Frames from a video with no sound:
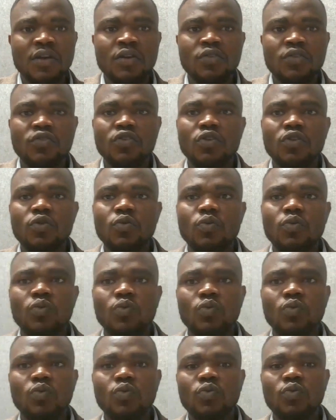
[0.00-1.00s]
So,
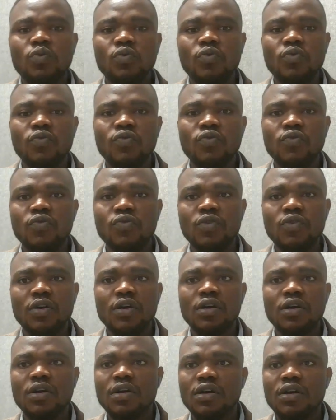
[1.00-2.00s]

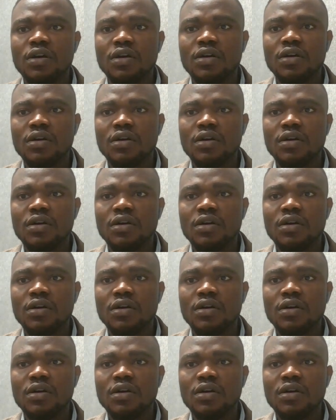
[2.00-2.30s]
uh,